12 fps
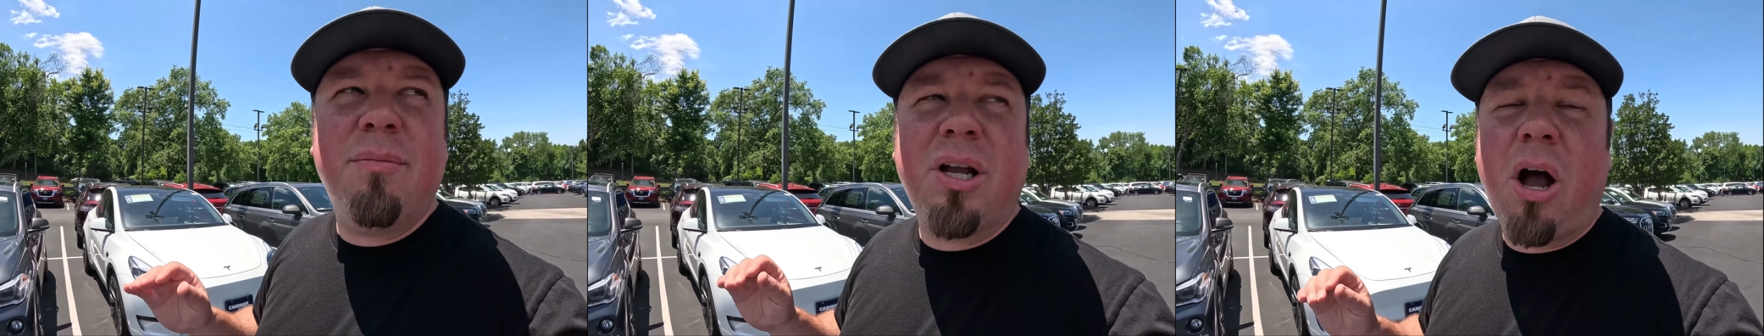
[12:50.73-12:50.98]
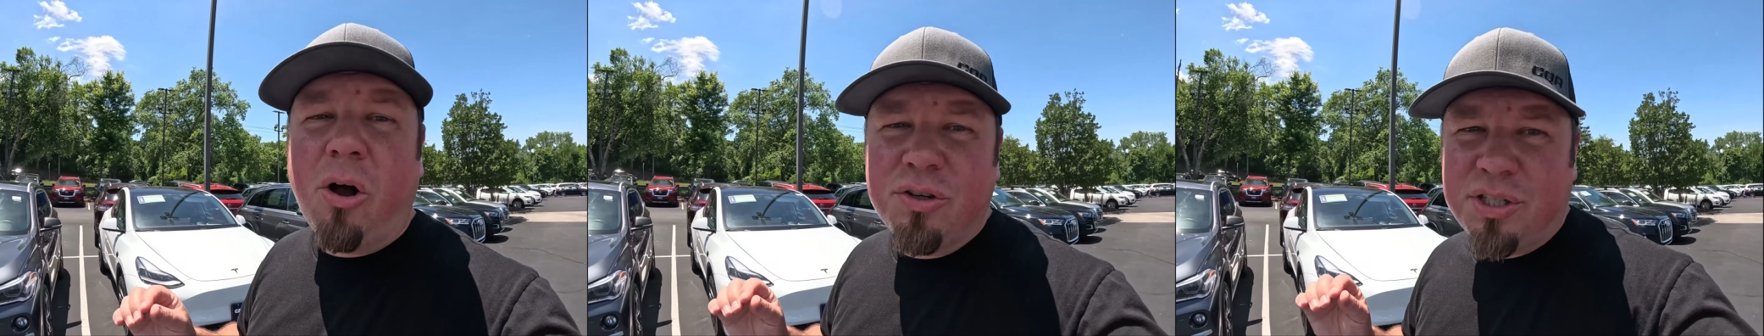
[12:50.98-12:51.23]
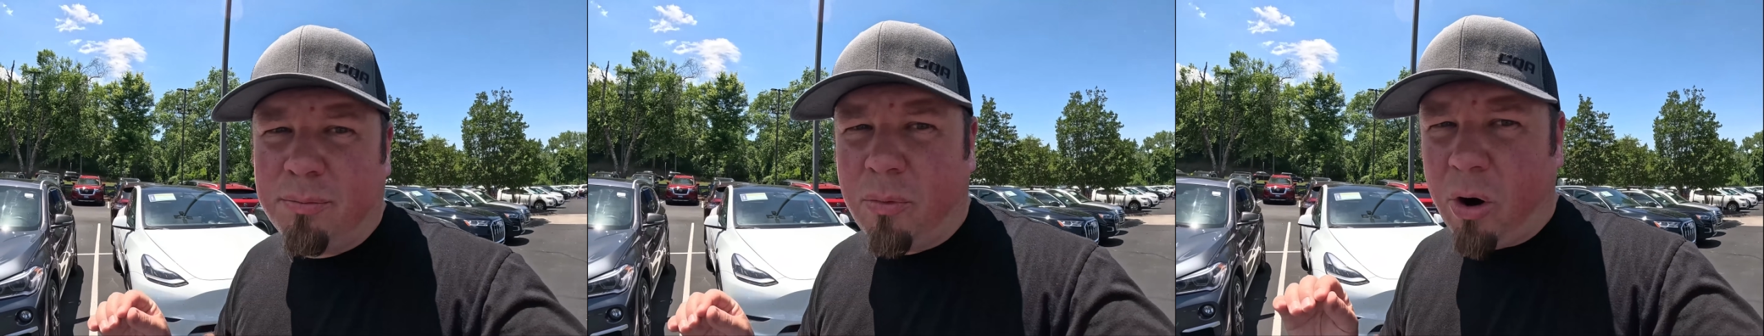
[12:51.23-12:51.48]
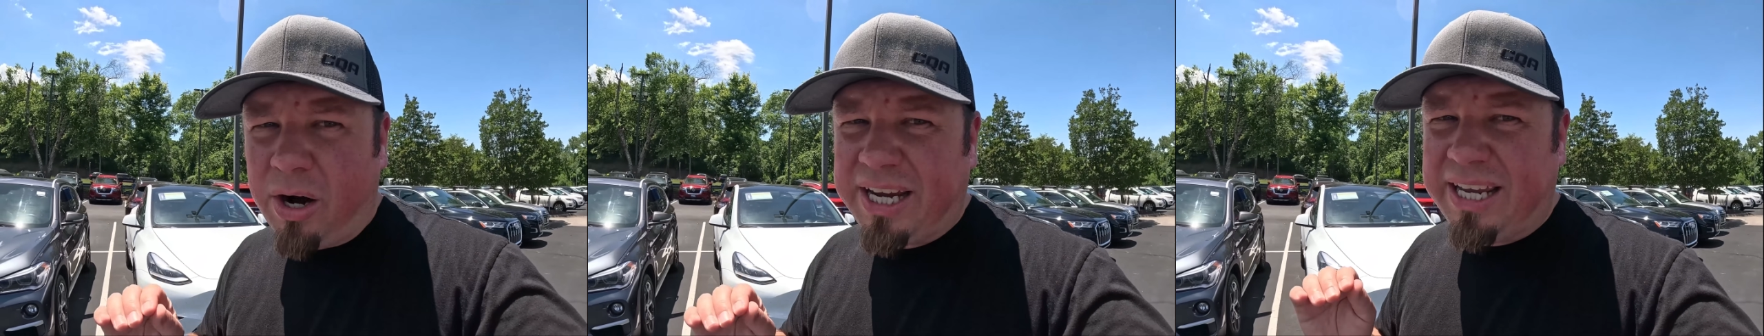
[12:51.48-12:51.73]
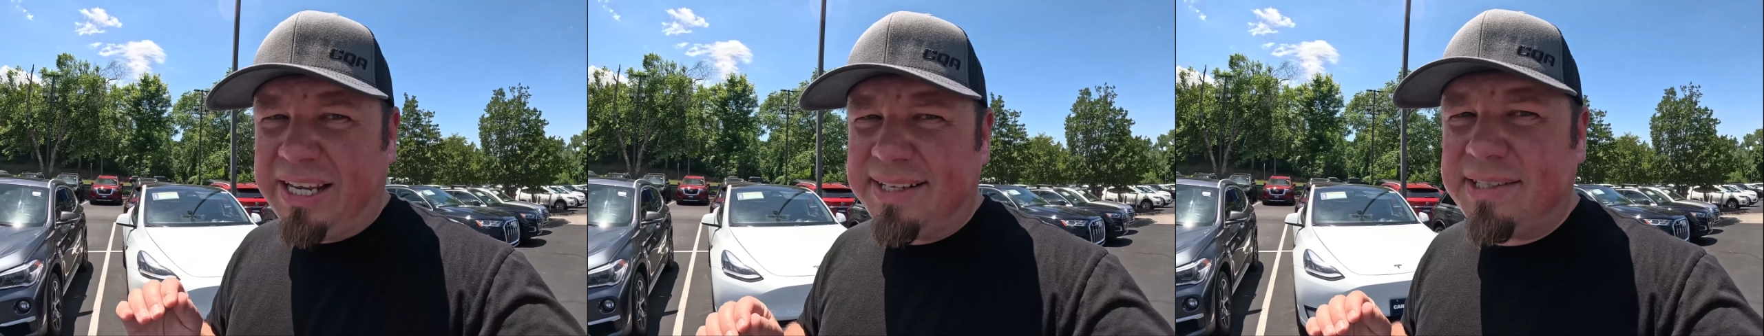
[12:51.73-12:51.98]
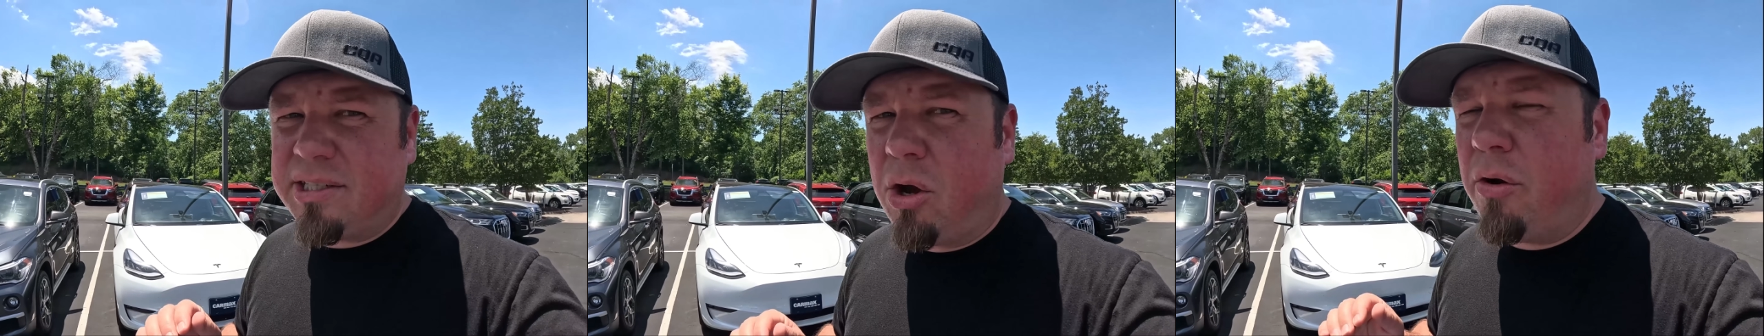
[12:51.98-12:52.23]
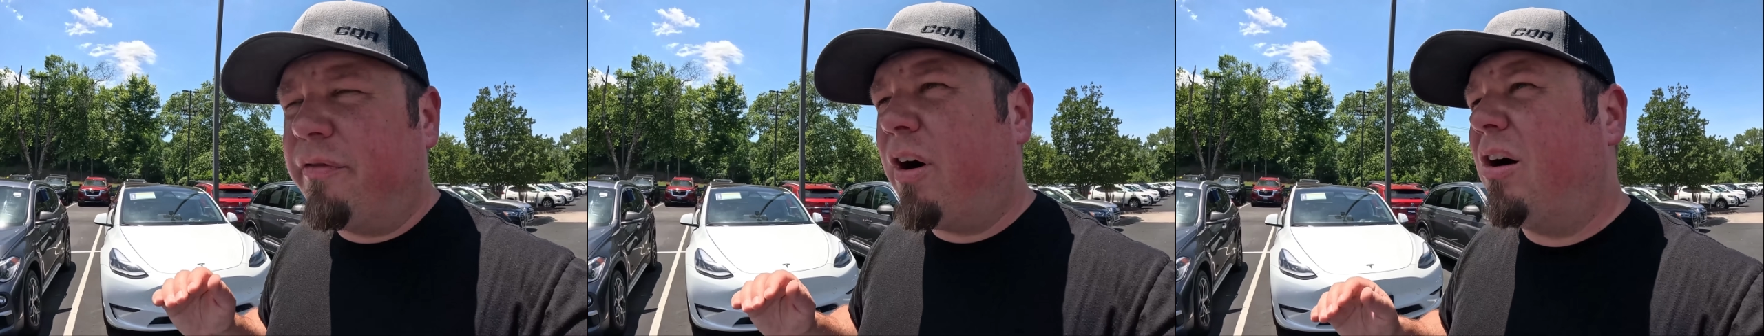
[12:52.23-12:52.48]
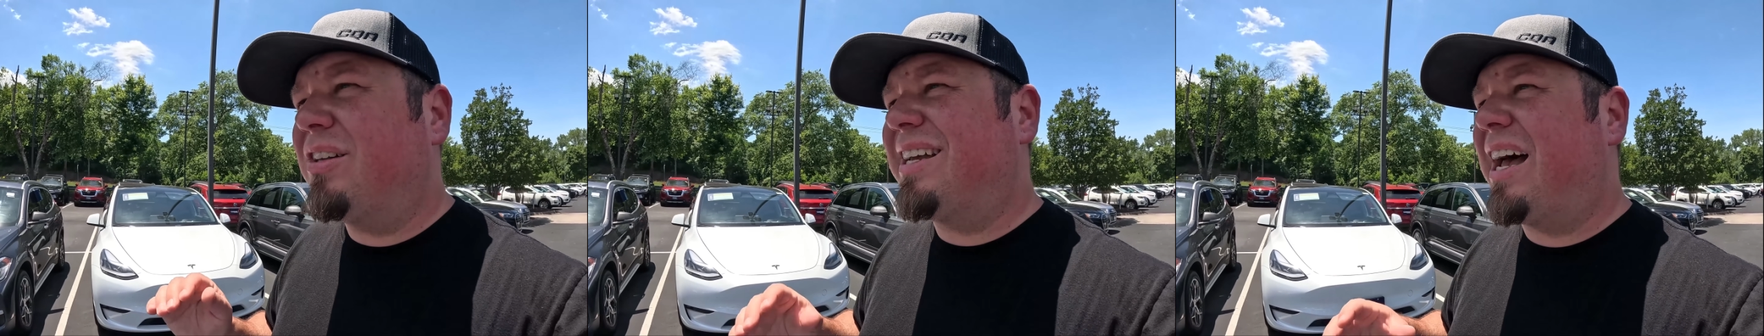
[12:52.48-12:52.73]
because the market is so
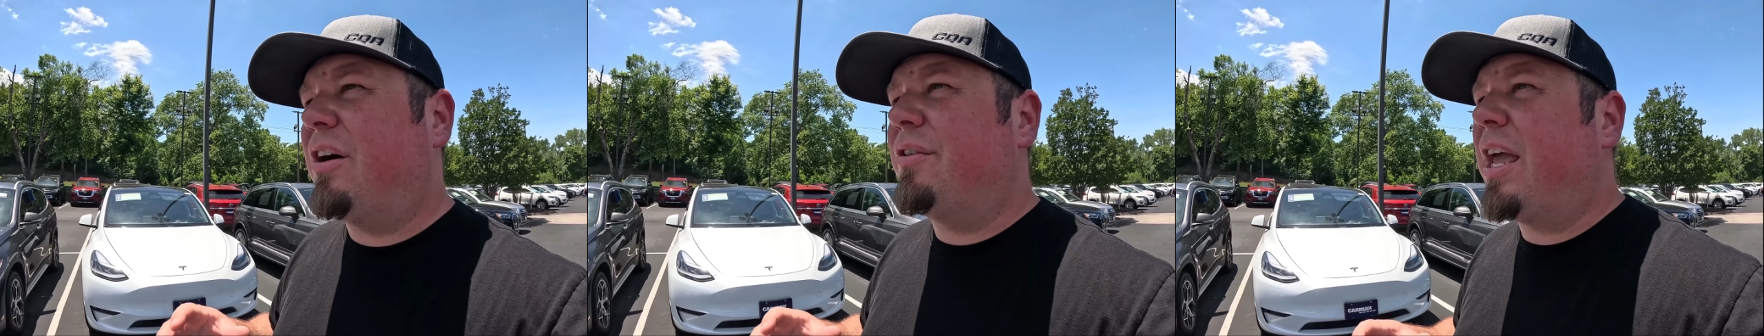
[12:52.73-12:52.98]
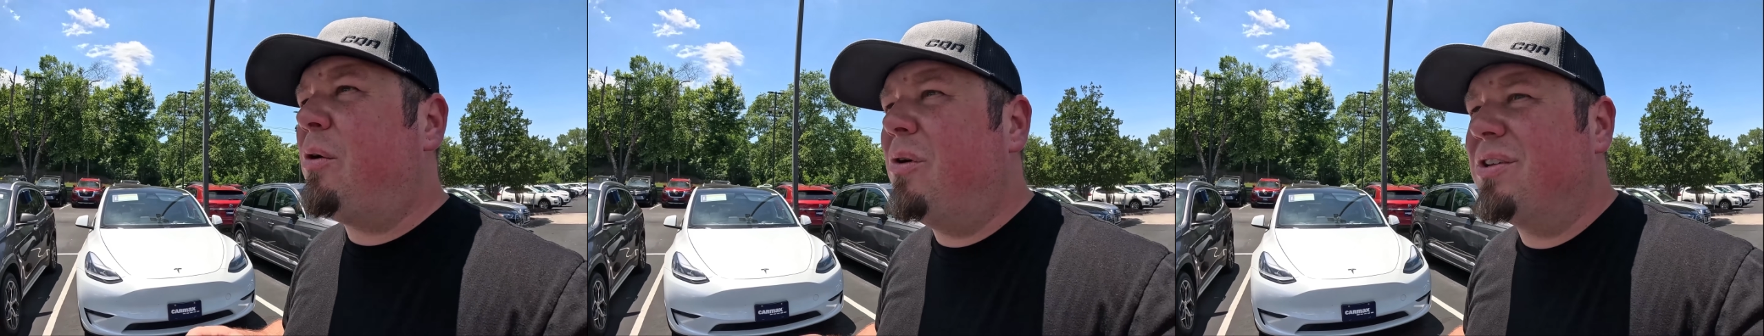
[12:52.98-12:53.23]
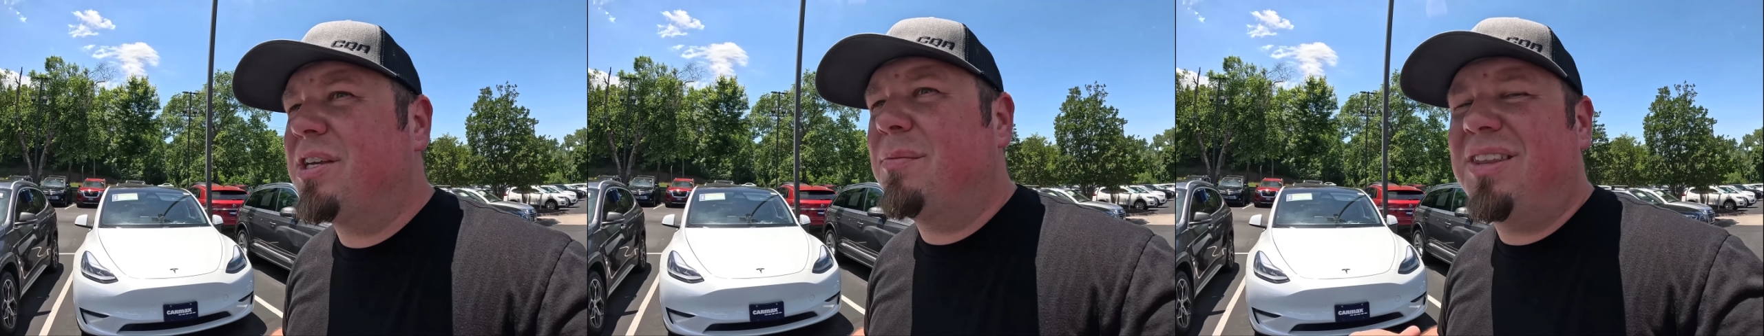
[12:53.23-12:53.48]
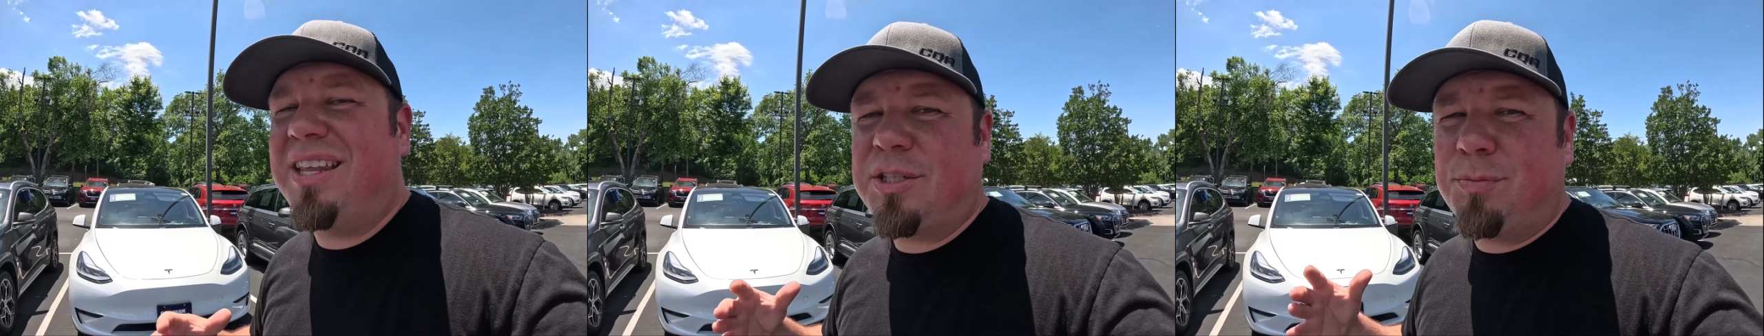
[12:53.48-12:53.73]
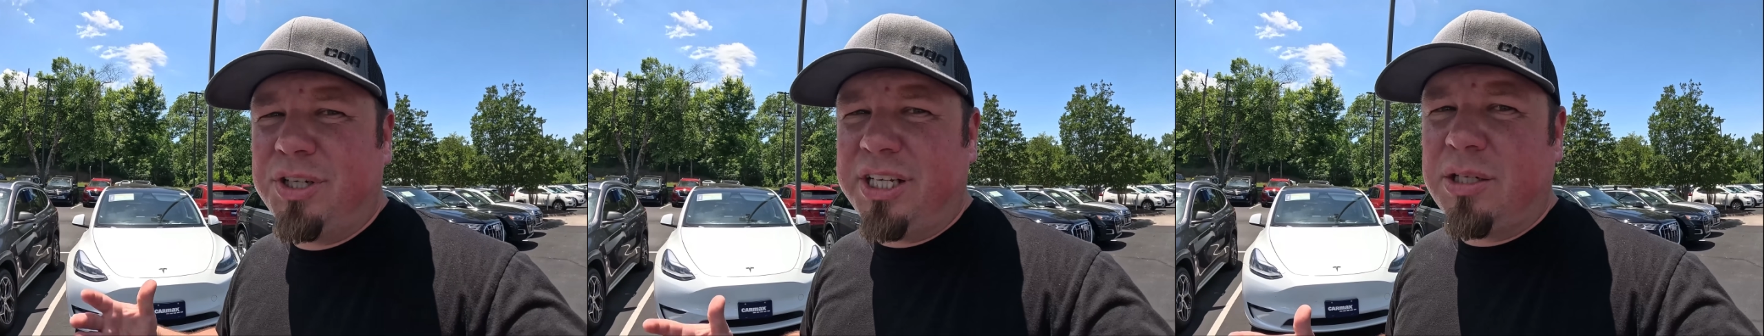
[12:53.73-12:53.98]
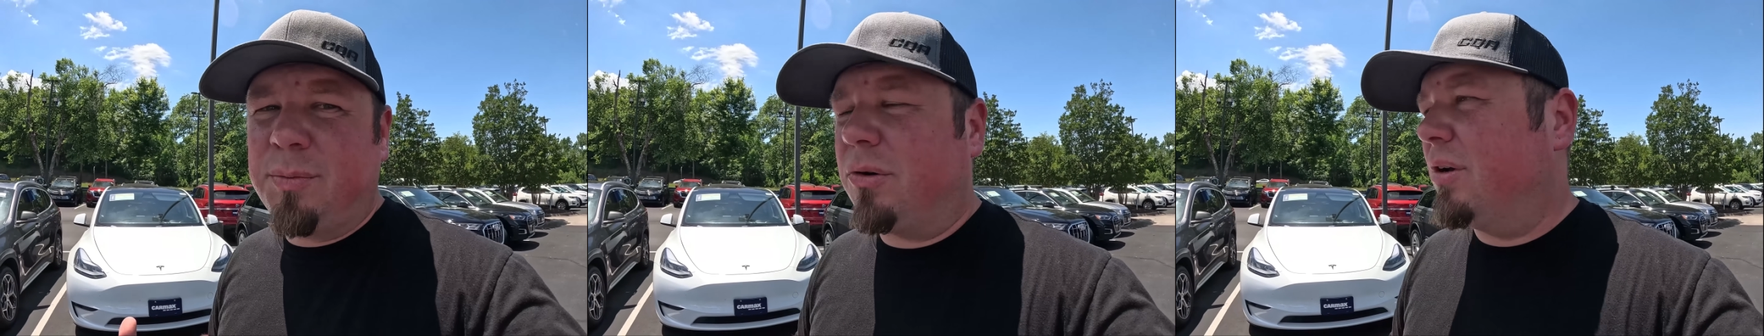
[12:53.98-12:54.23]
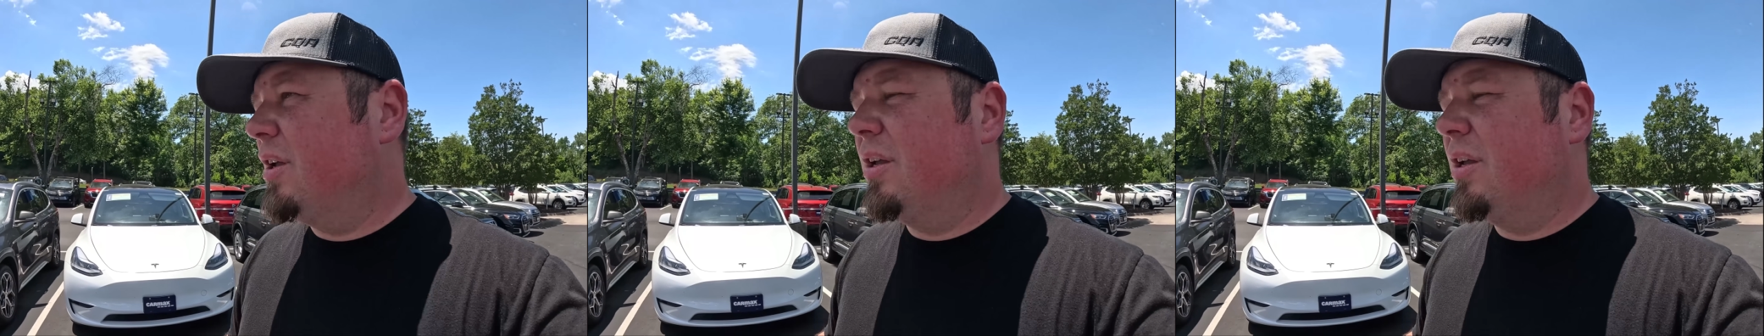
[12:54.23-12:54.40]
volatile and they want something that's predictable.